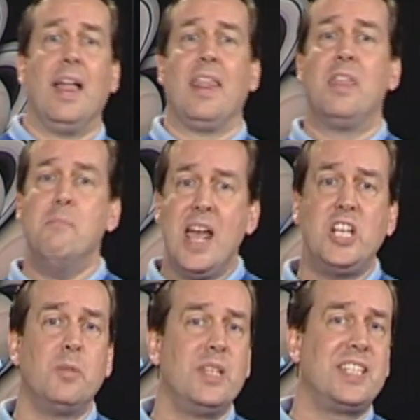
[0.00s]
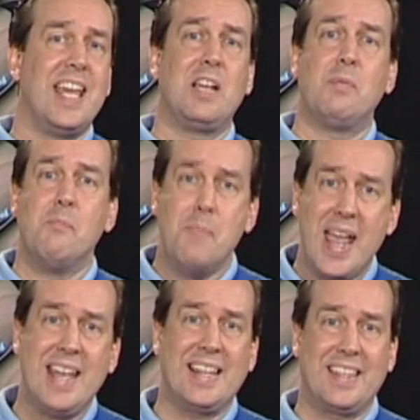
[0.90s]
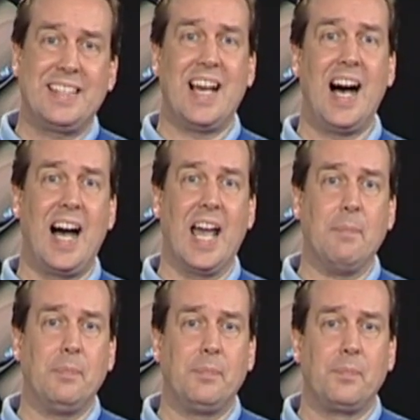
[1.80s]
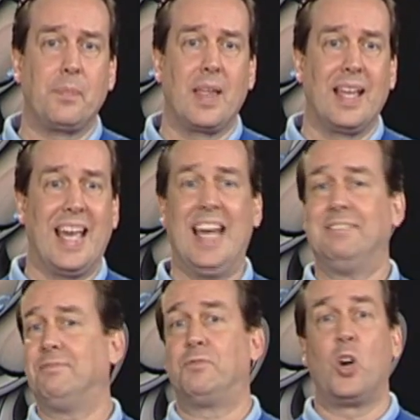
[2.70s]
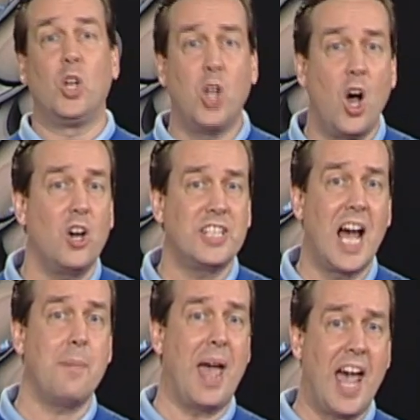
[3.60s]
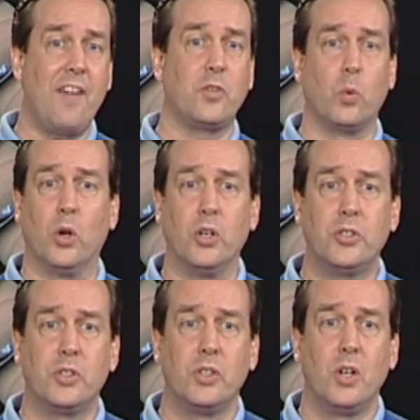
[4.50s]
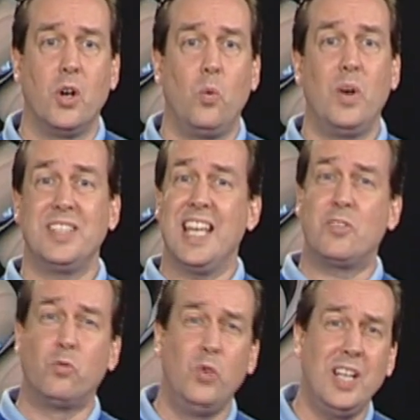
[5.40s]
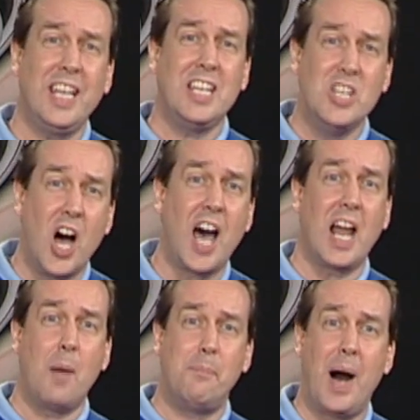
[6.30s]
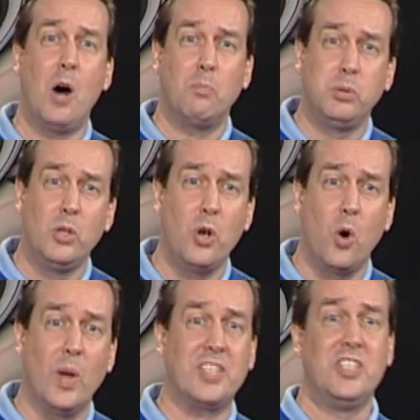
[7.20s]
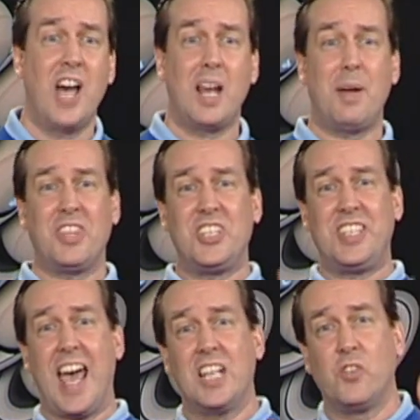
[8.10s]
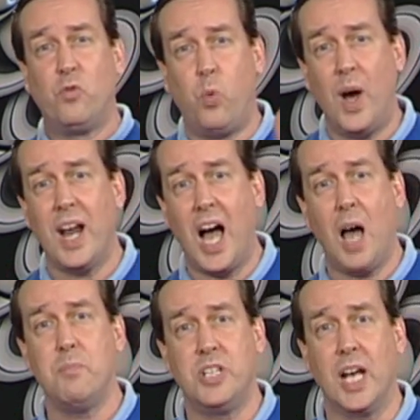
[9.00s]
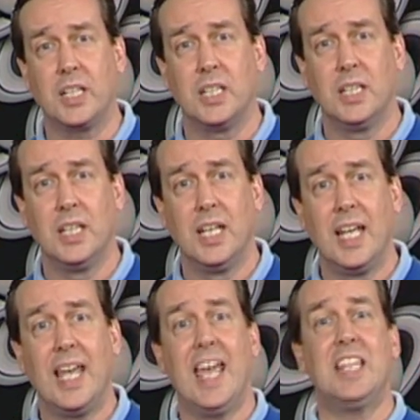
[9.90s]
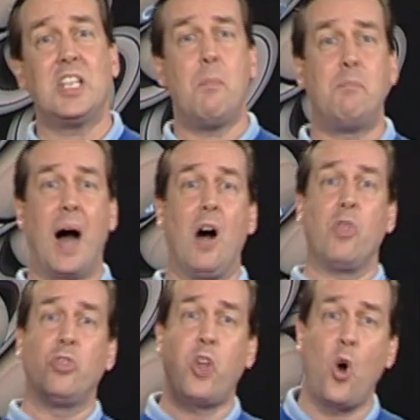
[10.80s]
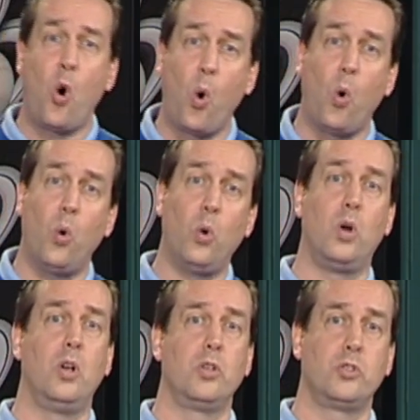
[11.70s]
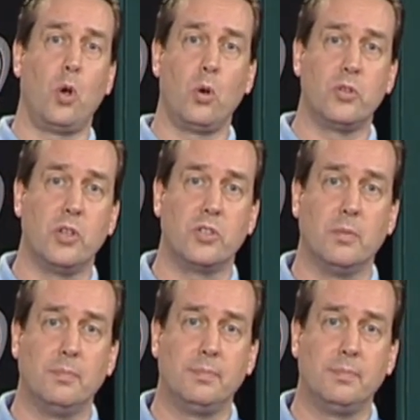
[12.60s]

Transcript: The major mistake made at the time, and for a long time afterwards, was it's really not about Pluto. It's not about the status of one object. It's about the whole solar system.